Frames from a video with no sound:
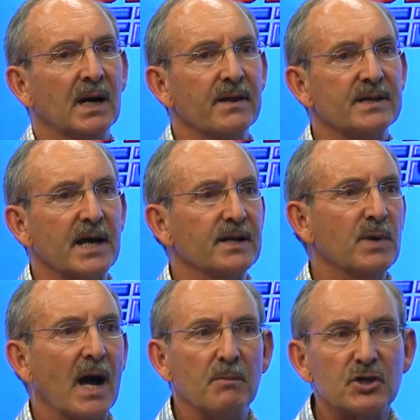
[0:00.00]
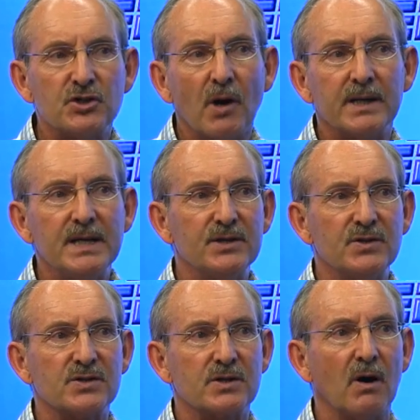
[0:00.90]
And they say to me, how much do I need
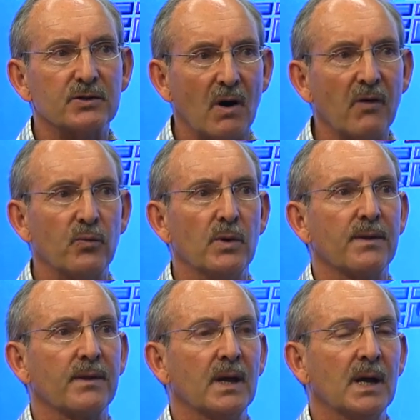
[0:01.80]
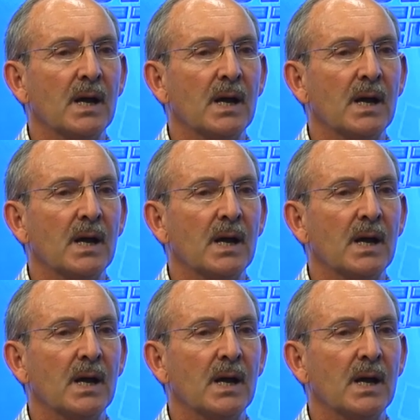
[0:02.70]
to start off with?